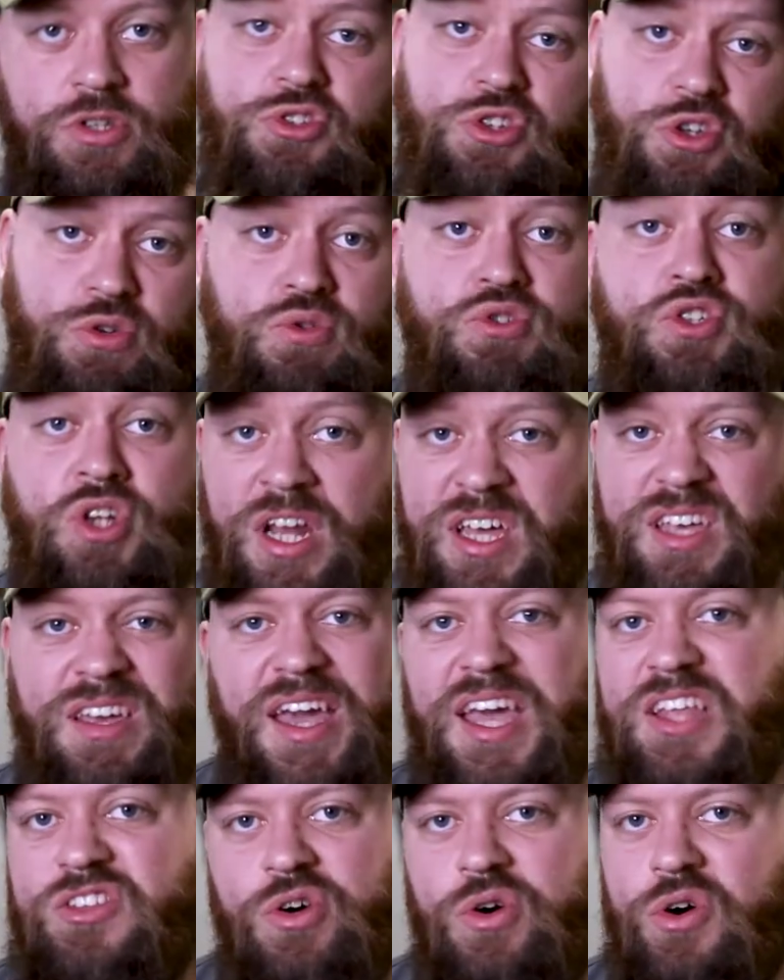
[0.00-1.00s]
And usually,
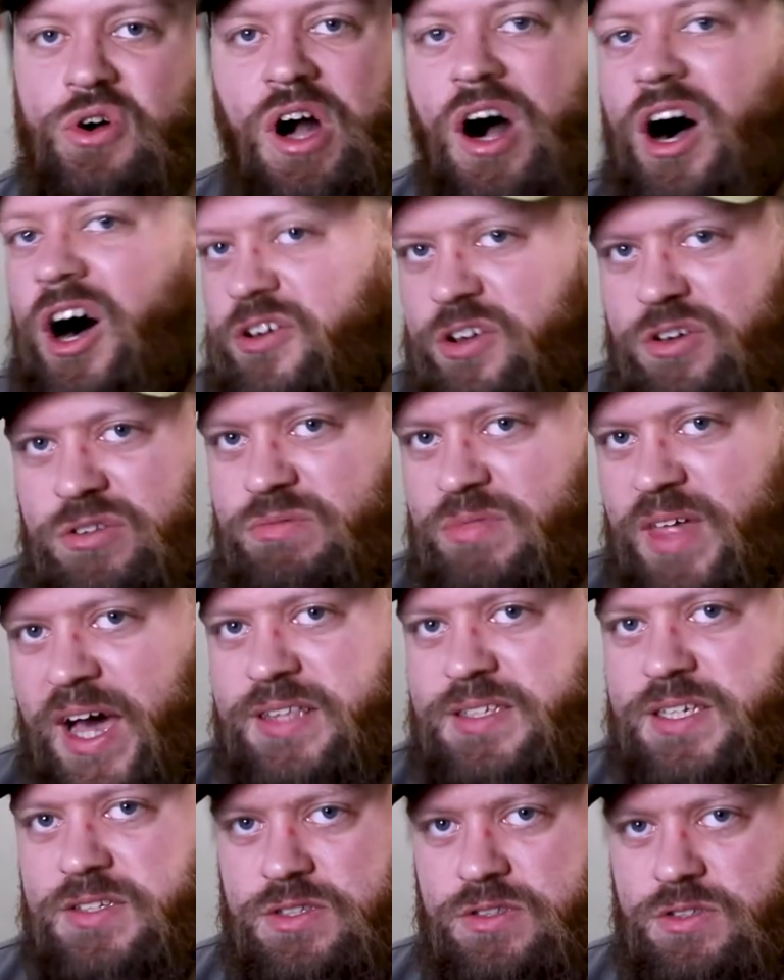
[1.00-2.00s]
in your garden,
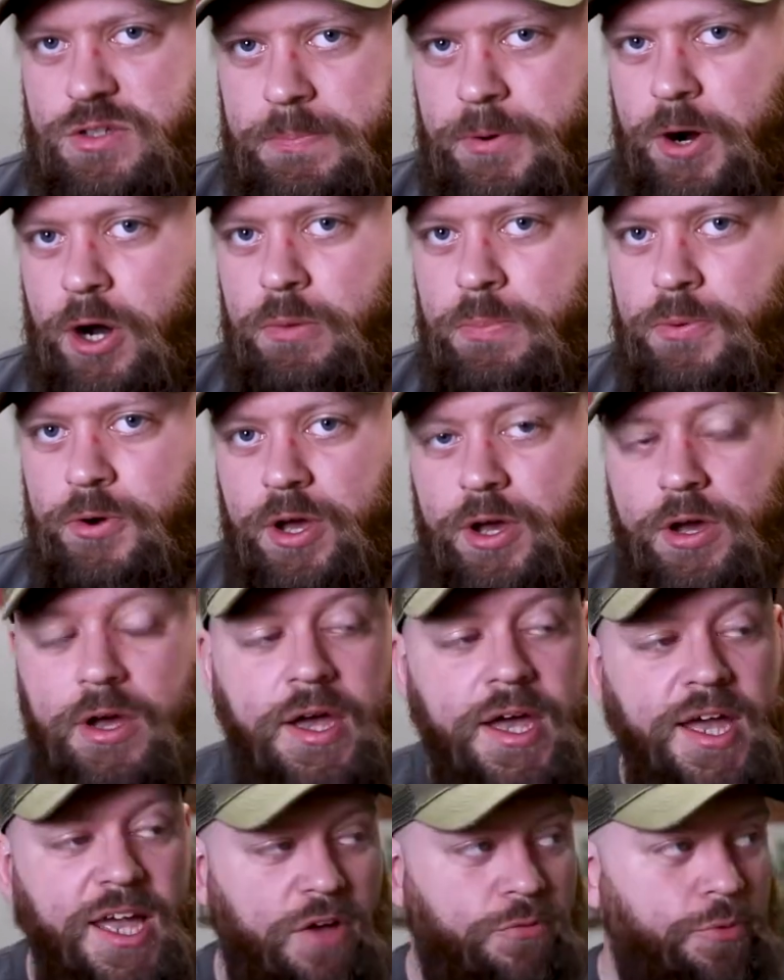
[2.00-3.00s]
that isn't appropriate.
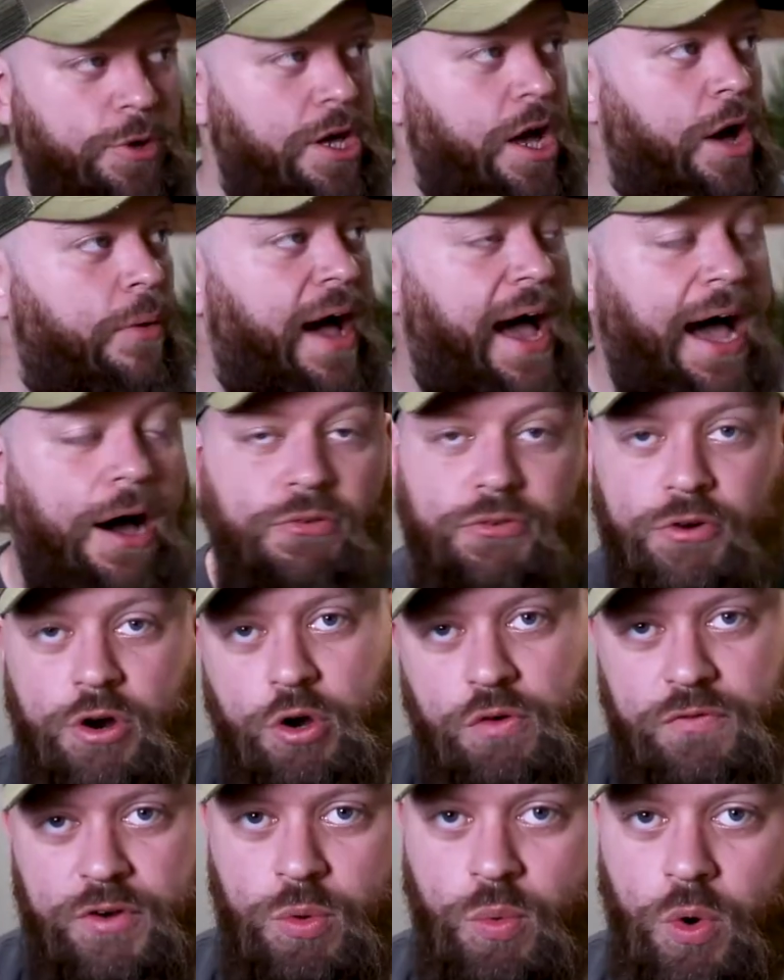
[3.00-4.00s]
If we go out for a
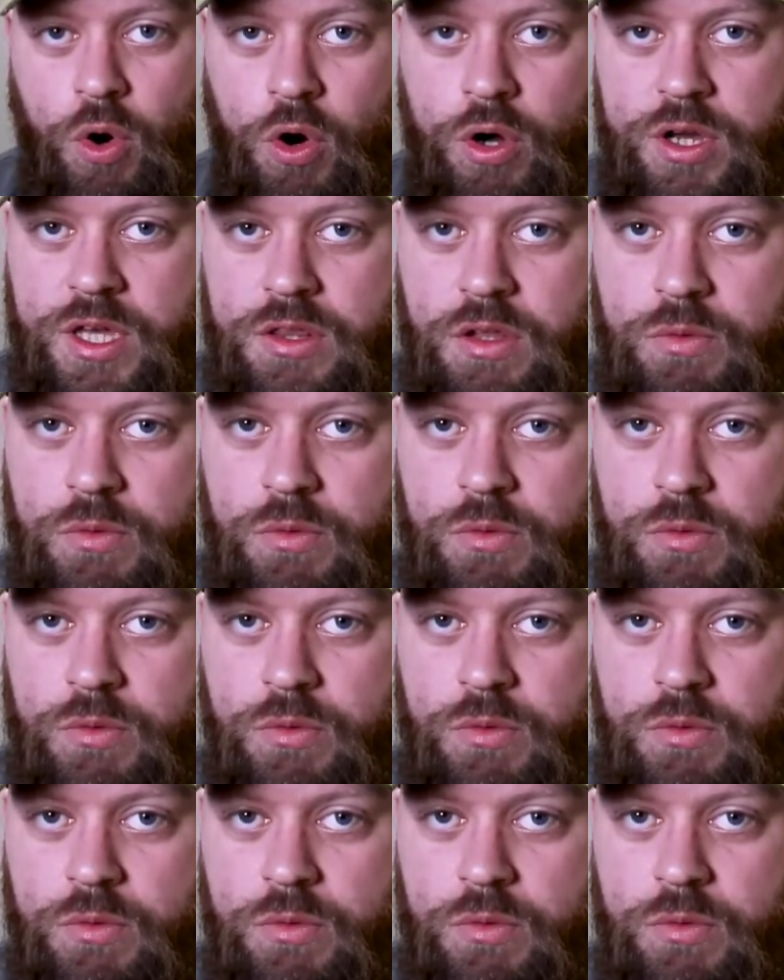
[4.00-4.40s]
lovely walk